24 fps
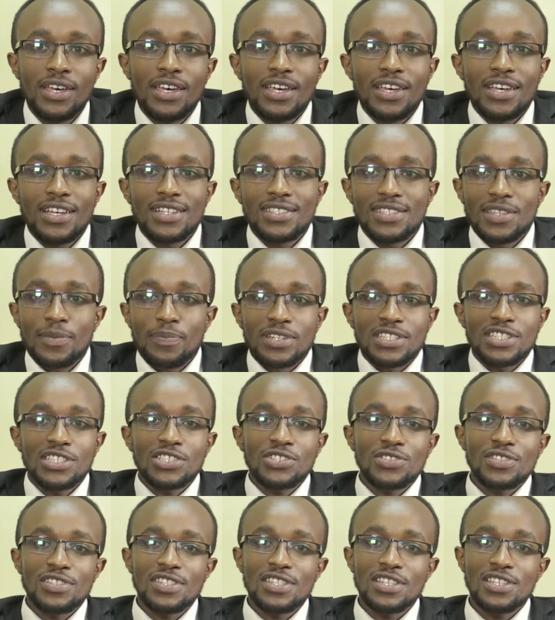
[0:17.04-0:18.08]
It's the petition
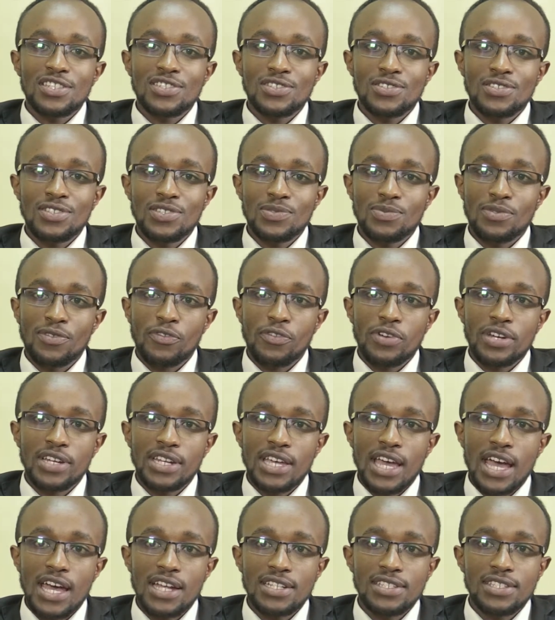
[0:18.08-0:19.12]
seasons. We've already
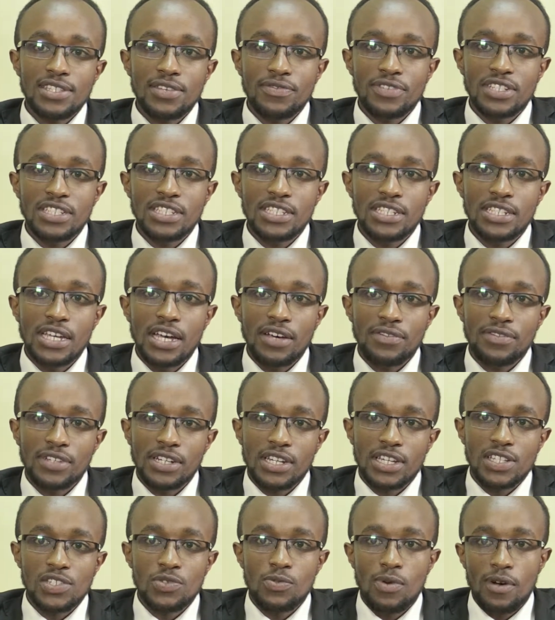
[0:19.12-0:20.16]
had 17
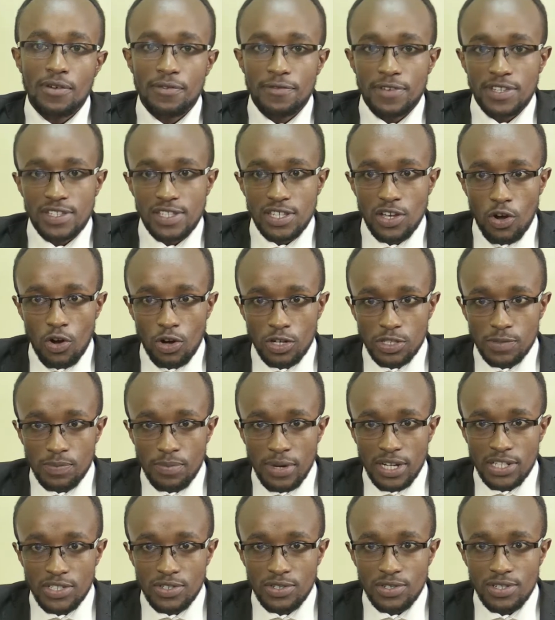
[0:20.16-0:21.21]
governors who are facing court
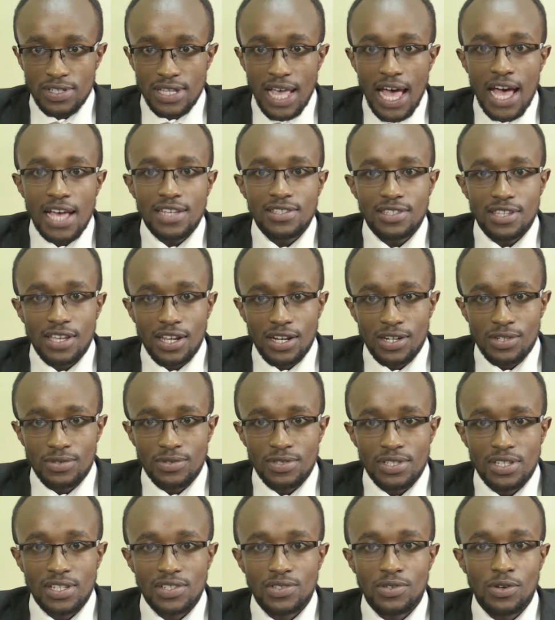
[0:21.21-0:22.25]
battles as their
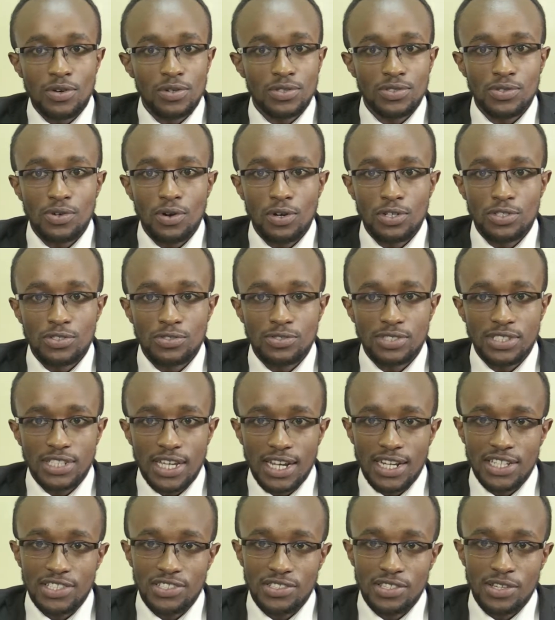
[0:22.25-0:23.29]
losers go to court to
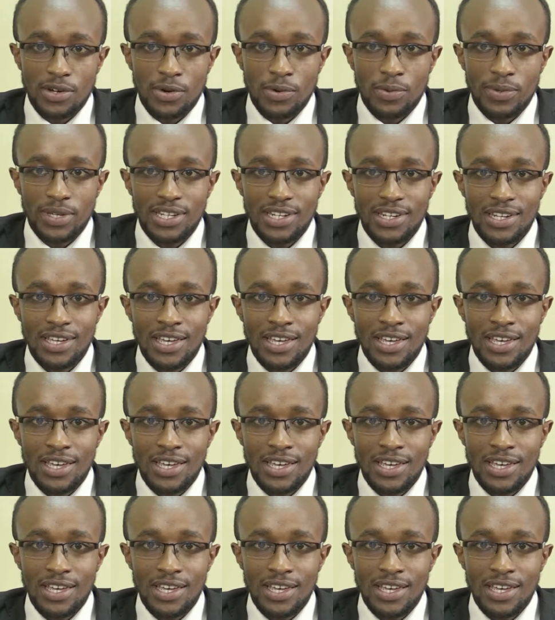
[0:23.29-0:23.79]
challenge their win.